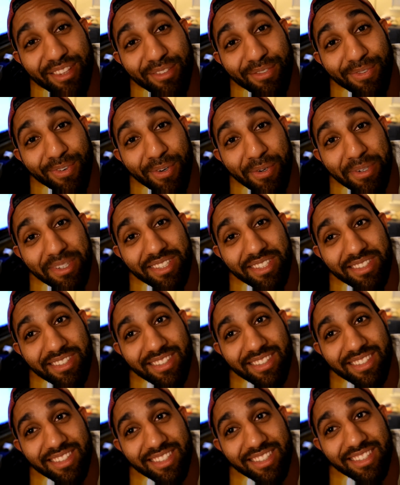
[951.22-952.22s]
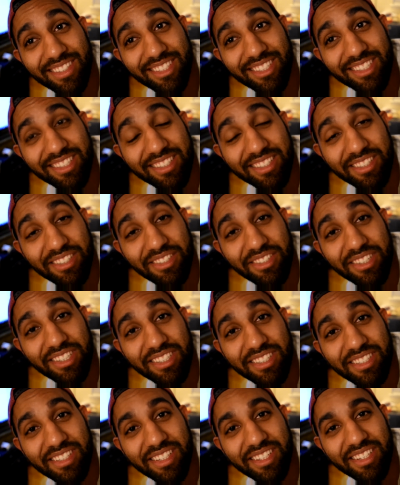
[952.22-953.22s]
Focus. Jesus
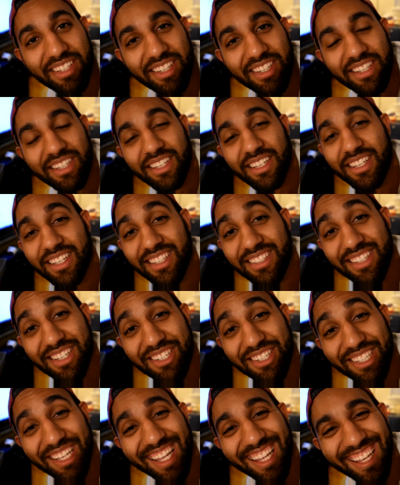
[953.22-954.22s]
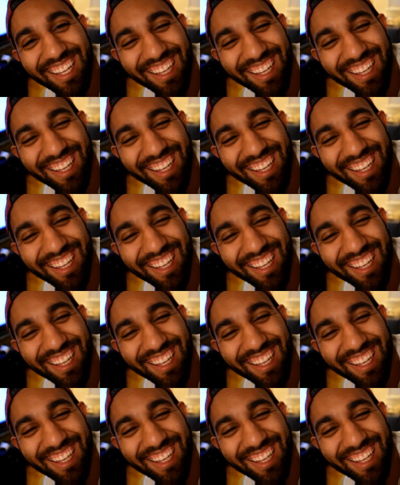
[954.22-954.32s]
Christ. It's actually,